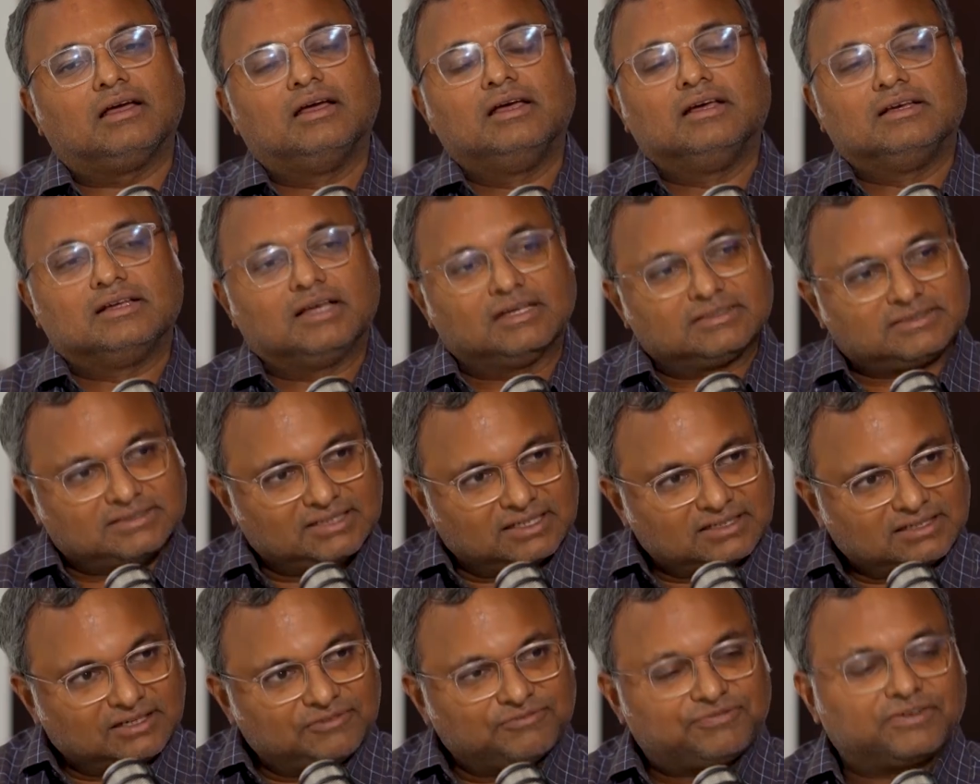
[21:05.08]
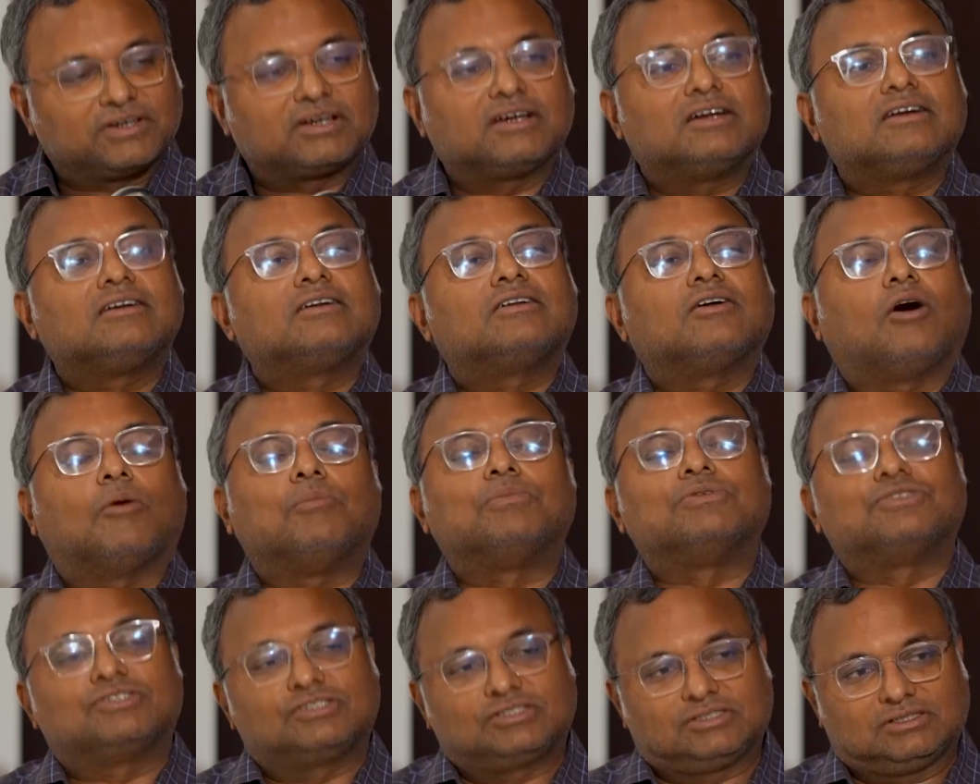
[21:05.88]
a significant
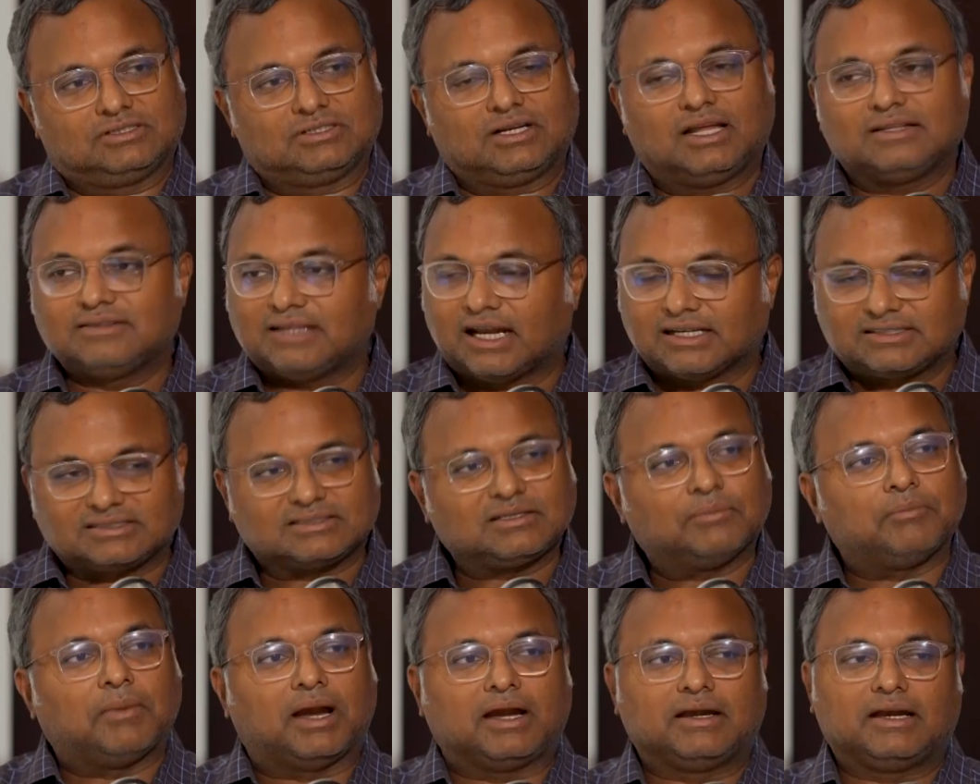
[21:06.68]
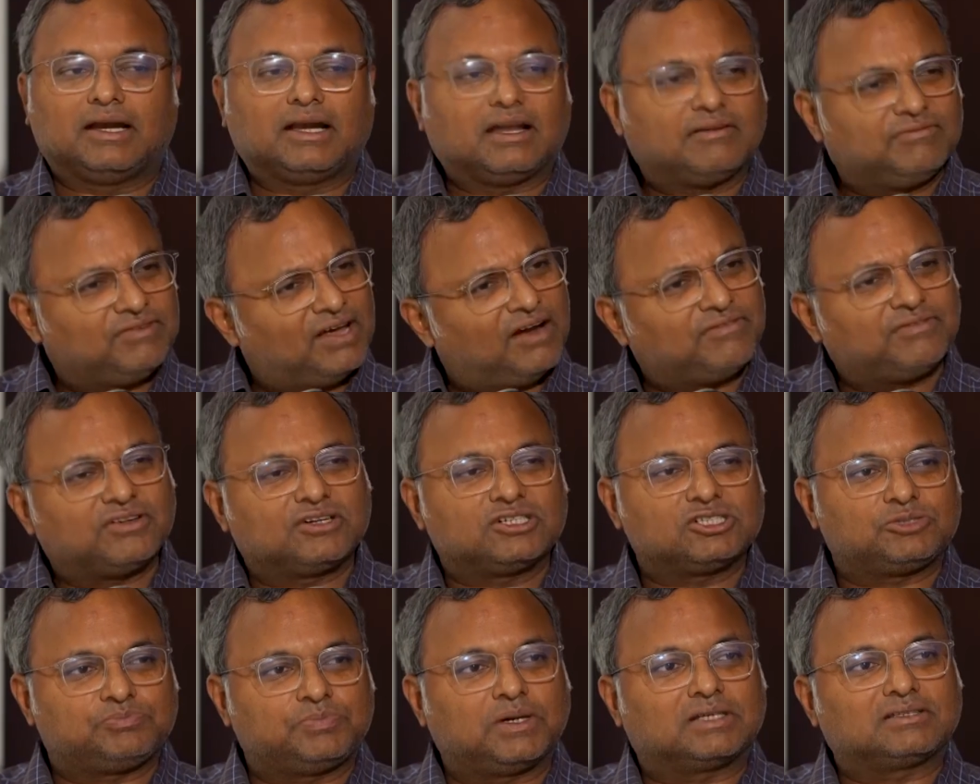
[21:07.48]
opposition, and that's the mandate, and we have to
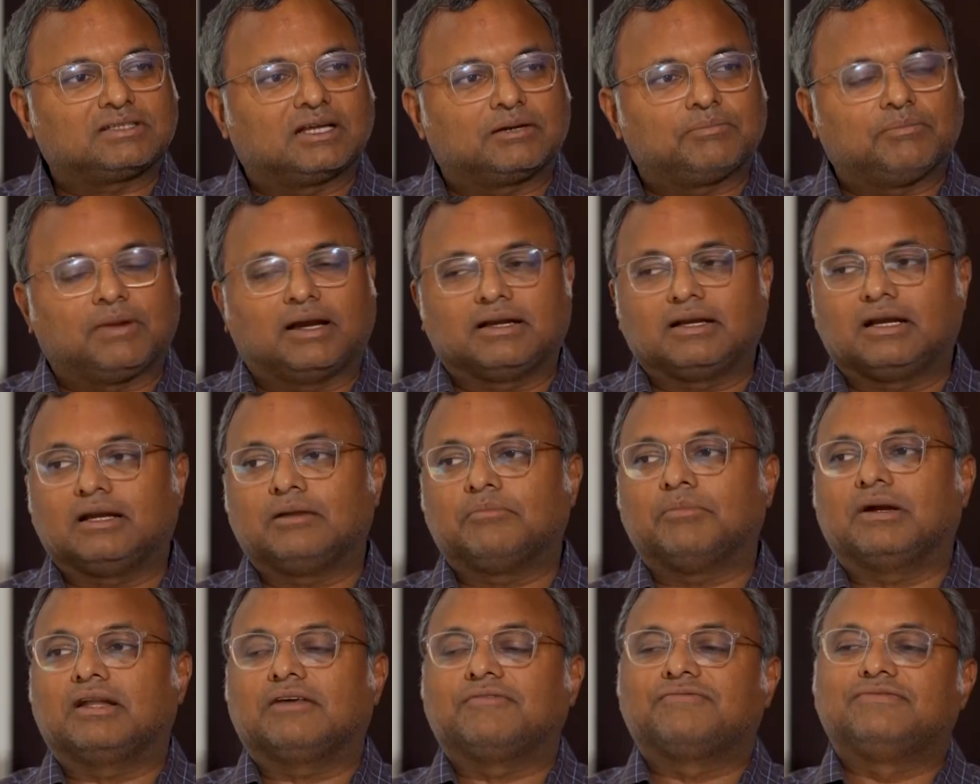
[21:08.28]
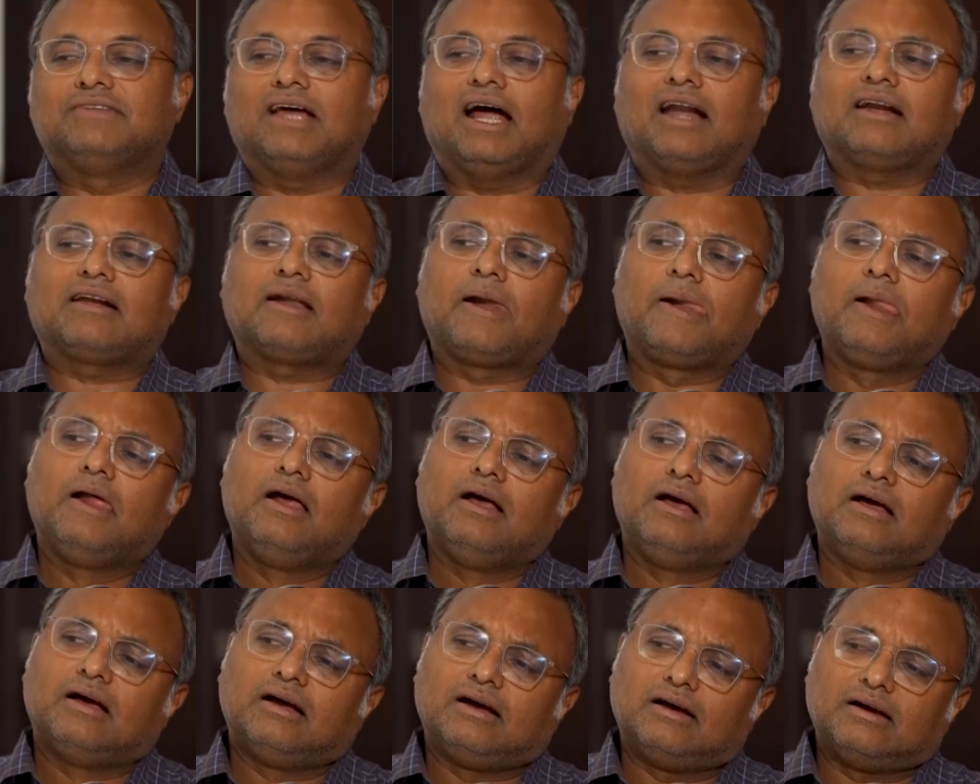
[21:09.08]
respect that mandate. But if that
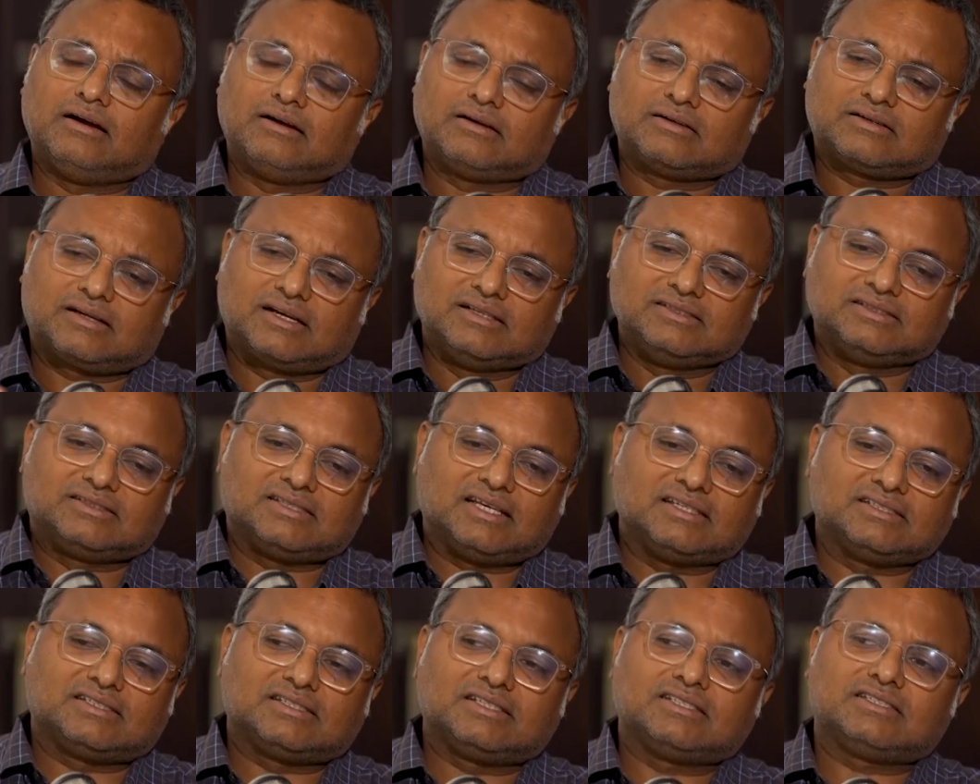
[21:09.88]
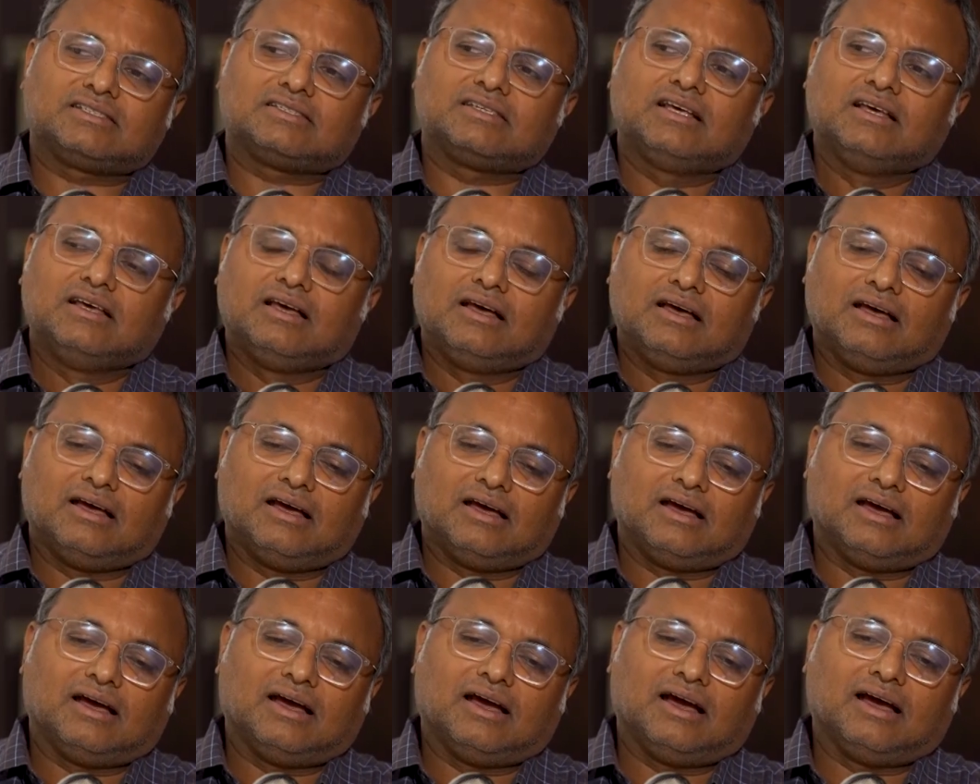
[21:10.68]
consensus
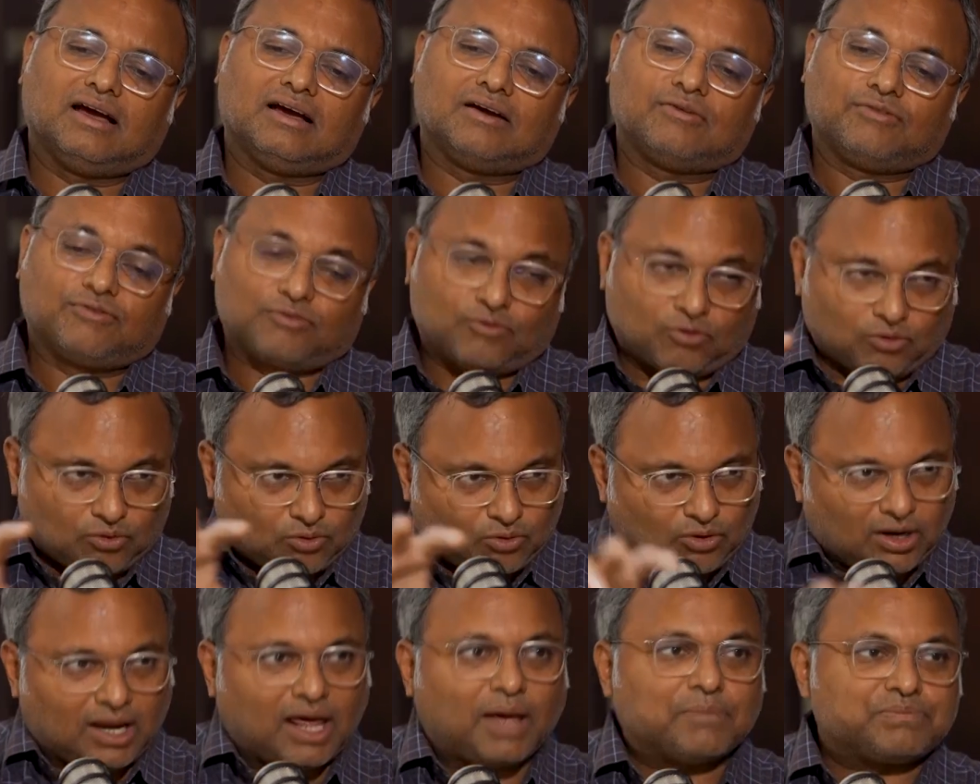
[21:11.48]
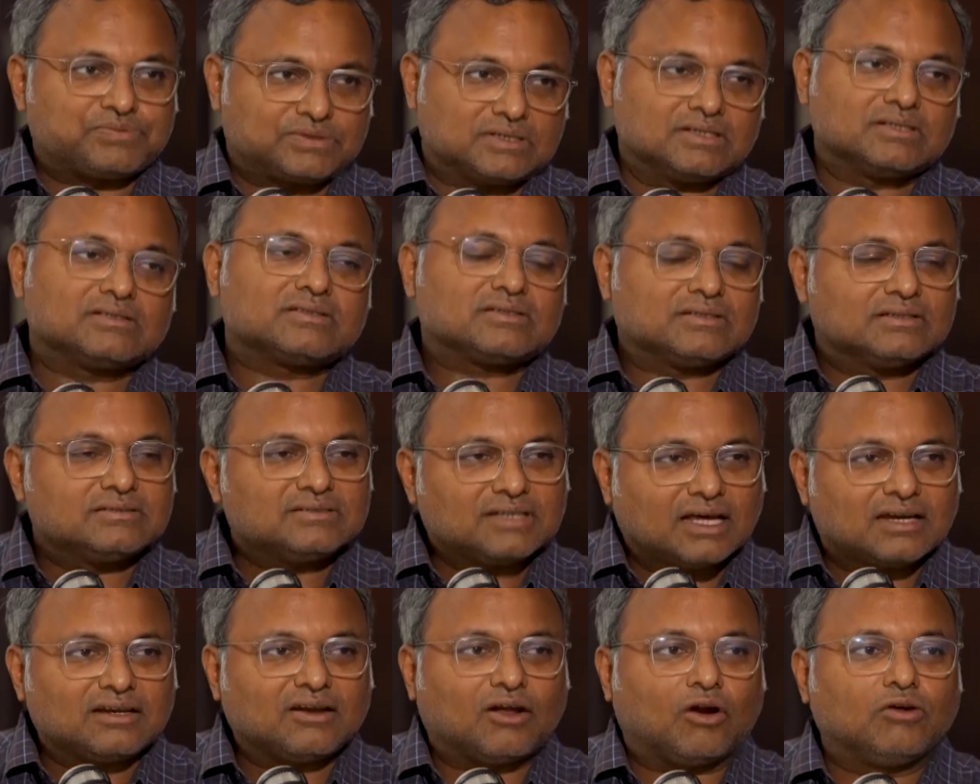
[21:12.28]
collapses,
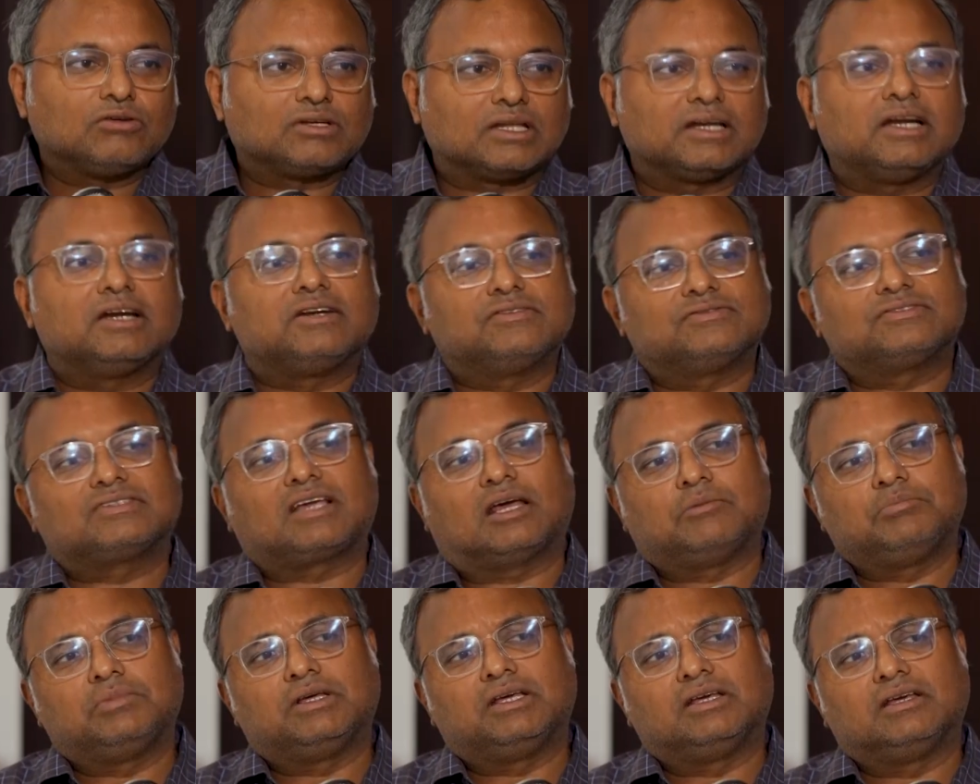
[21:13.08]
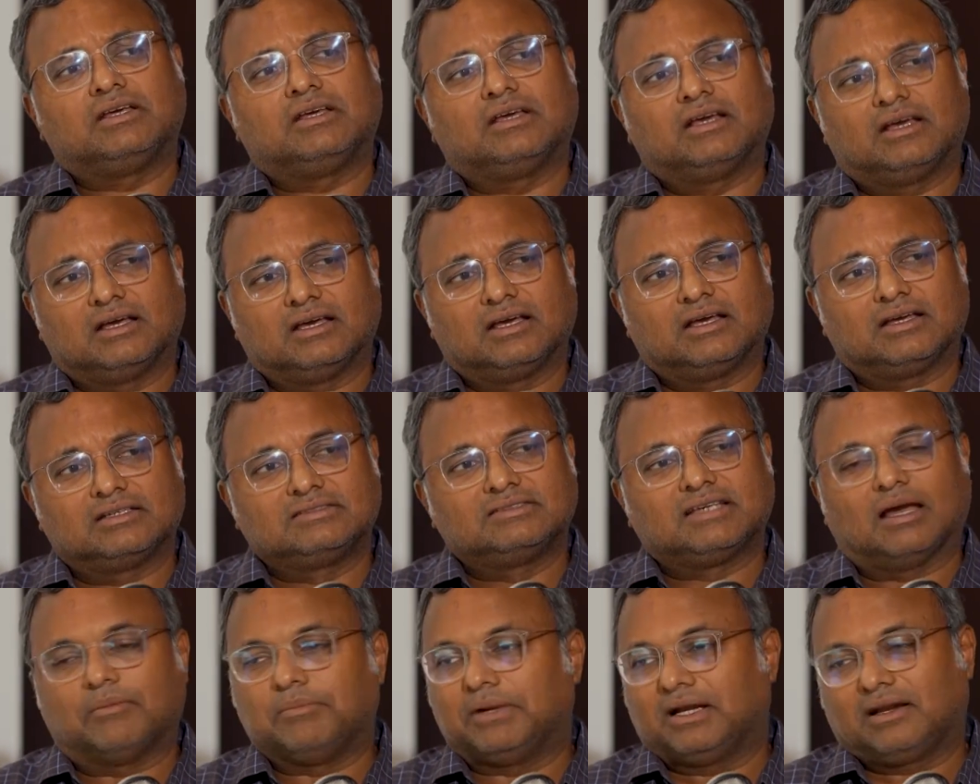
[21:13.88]
then alternatives can be
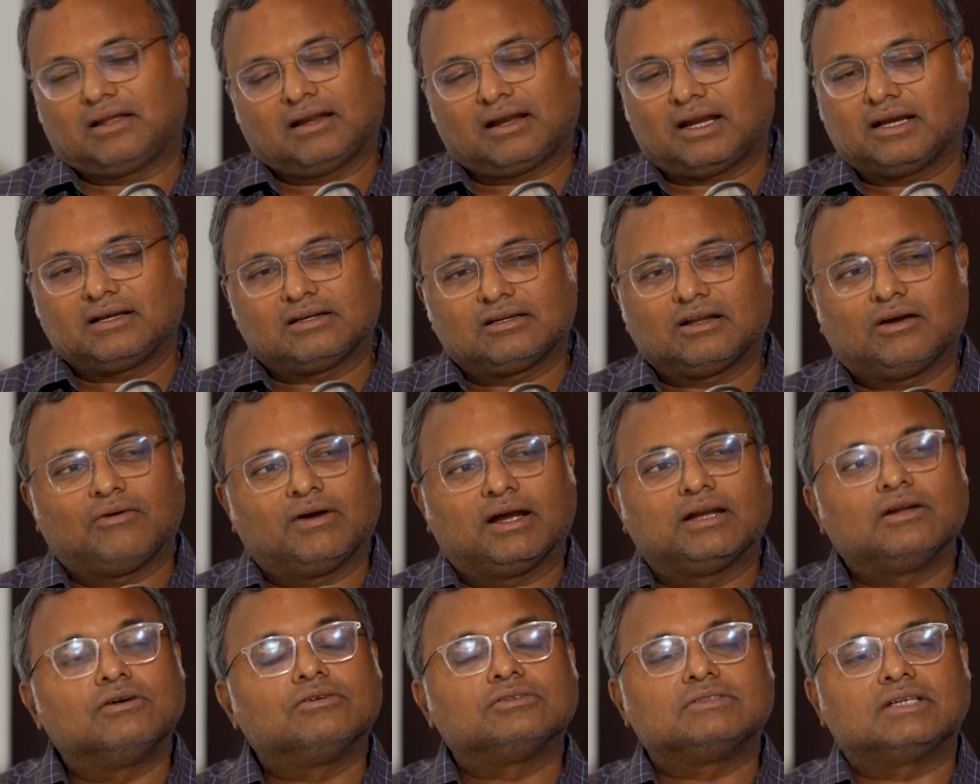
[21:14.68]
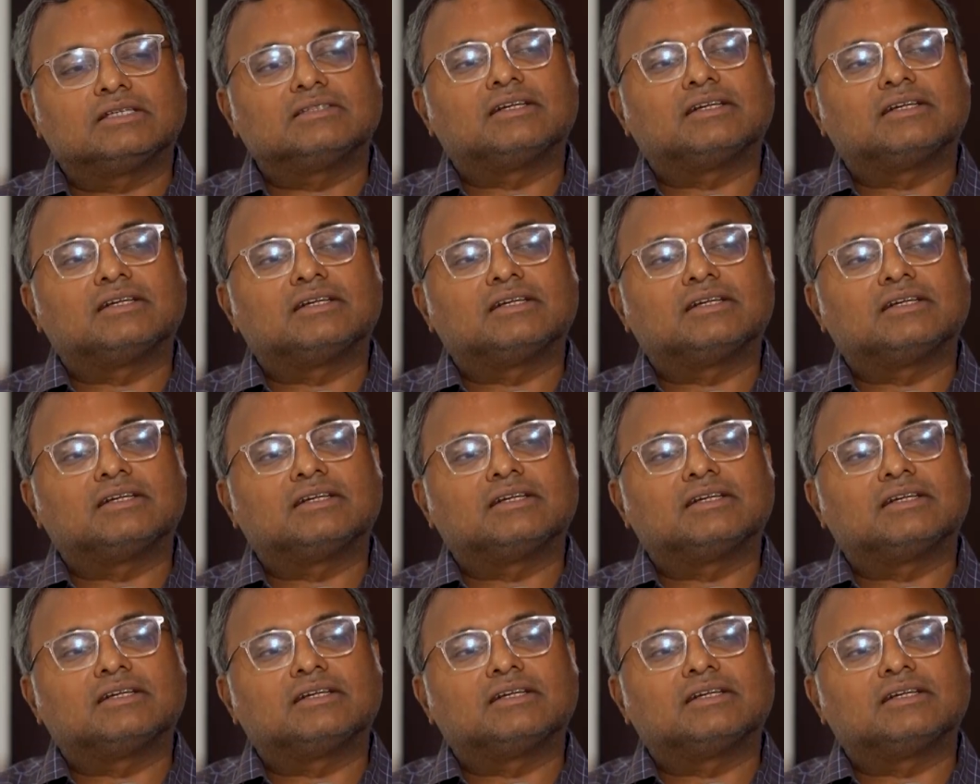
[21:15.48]
examined. Right now, I don't think the